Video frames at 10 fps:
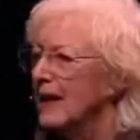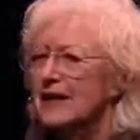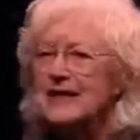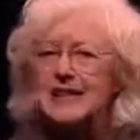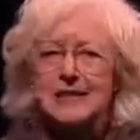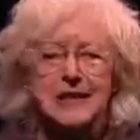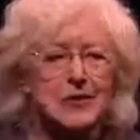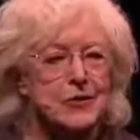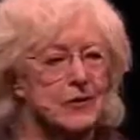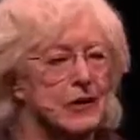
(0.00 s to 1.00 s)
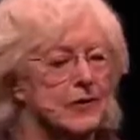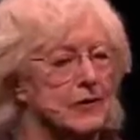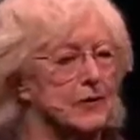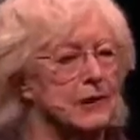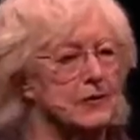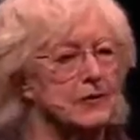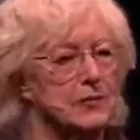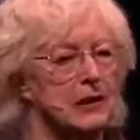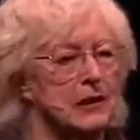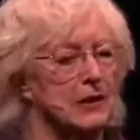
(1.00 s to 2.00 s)
that sundering of everything
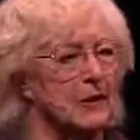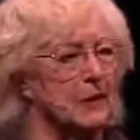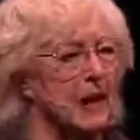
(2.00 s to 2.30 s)
familiar,